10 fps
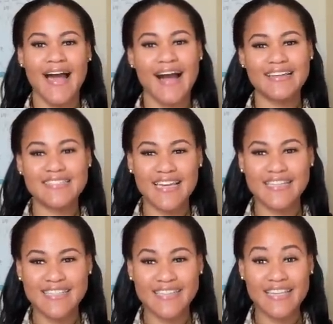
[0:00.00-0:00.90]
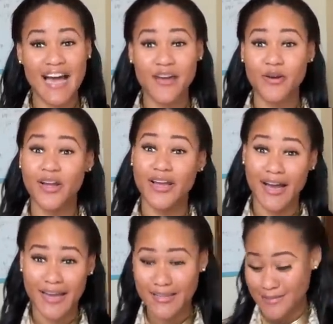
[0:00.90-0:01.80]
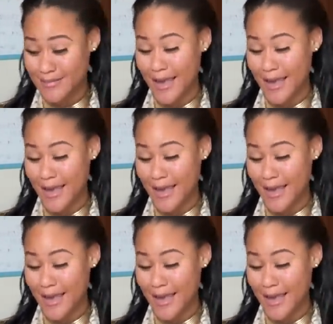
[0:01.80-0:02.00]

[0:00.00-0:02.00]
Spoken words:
I sent it, and guys,